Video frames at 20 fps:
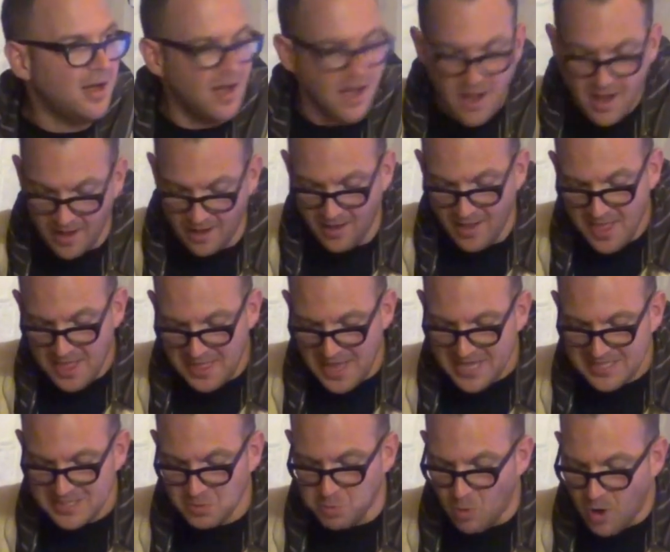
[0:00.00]
Huh,
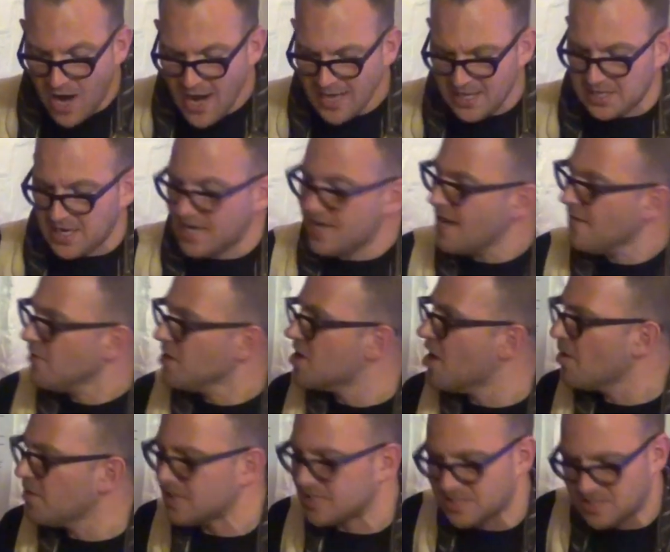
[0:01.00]
that's wild. I never
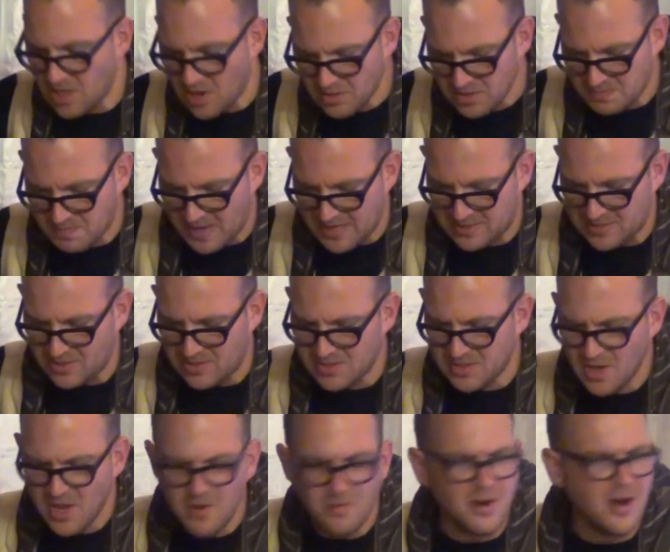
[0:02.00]
noticed those
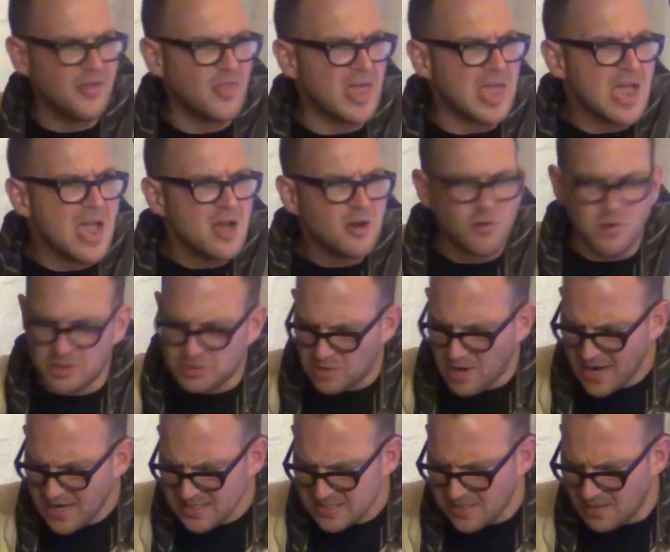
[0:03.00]
muscles. What are they,
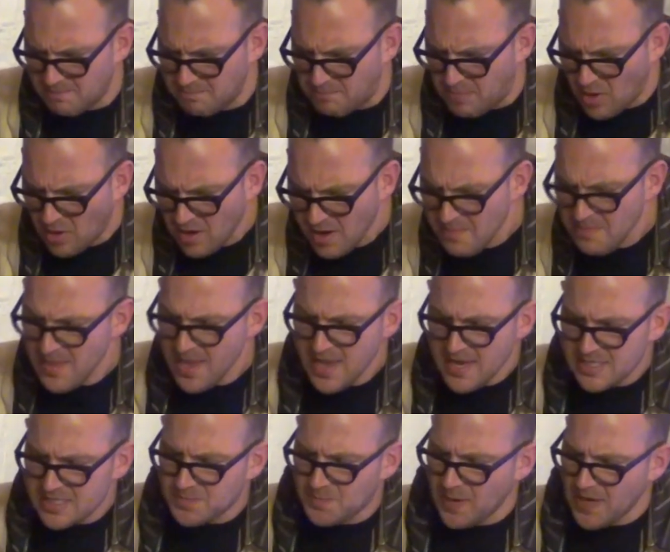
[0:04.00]
quadratus lumborum?
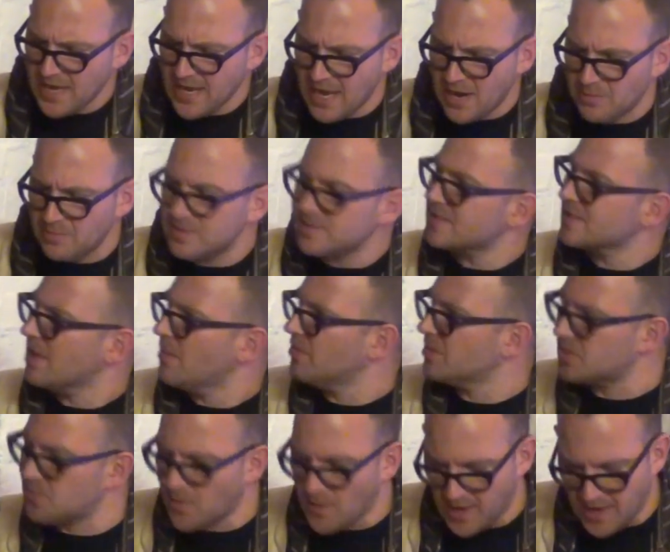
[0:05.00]
Springing out when
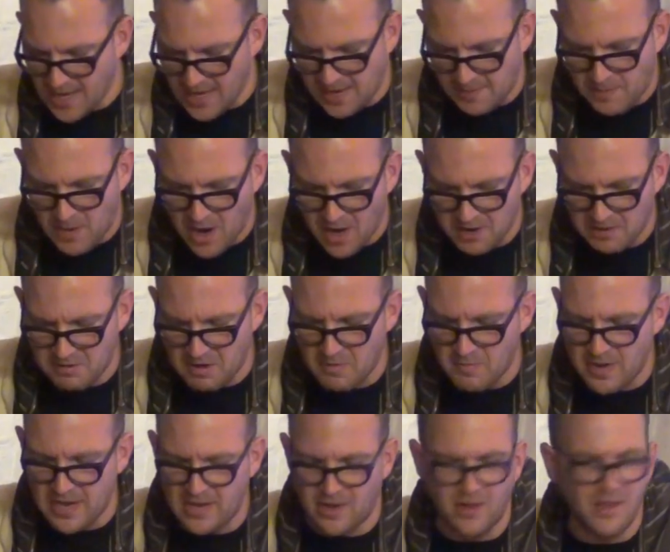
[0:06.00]
someone's working at a pottery
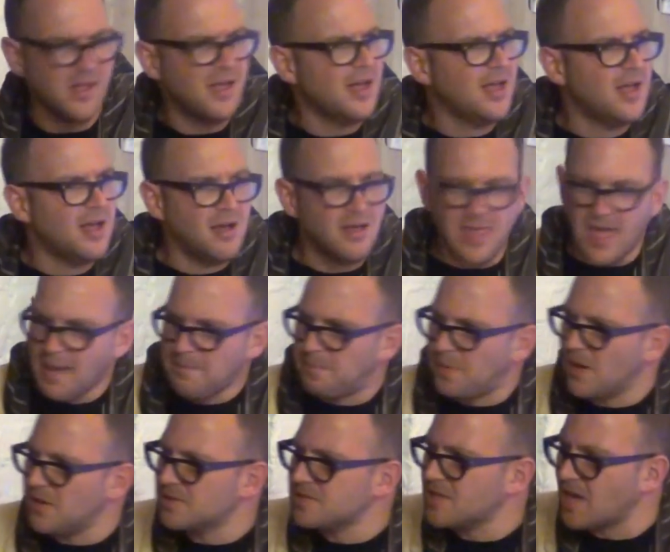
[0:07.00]
wheel. That
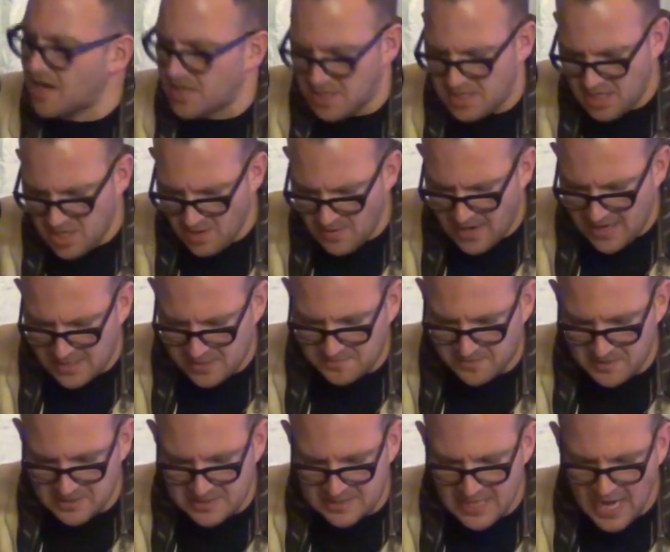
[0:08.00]
bloke's got Q Ls
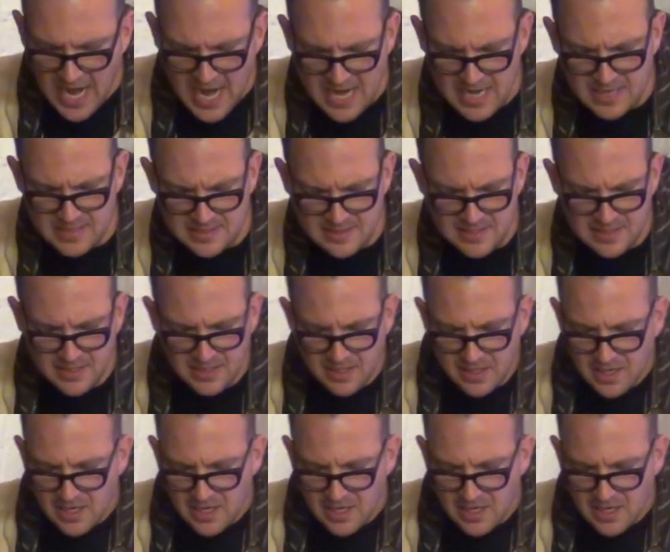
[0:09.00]
for days.